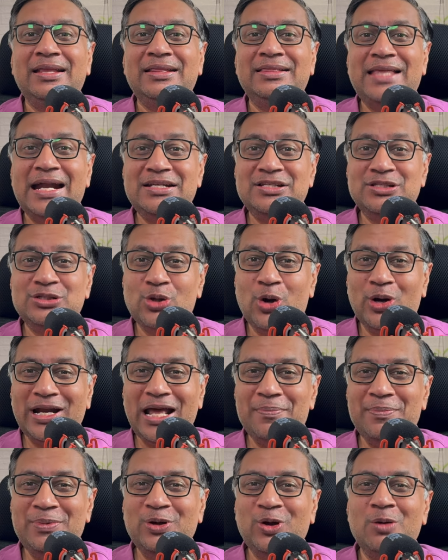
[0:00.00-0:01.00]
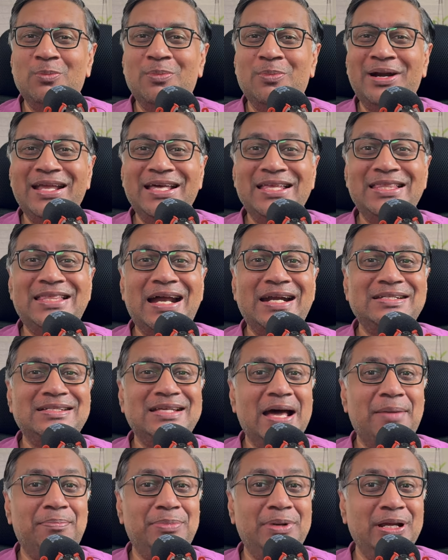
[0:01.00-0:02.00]
That's not happening on Monday. That's
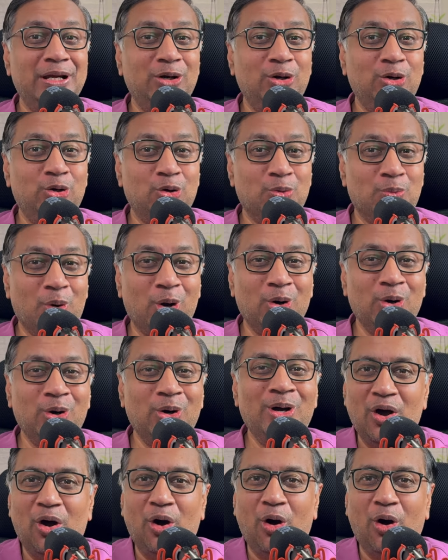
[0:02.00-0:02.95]
happening tomorrow.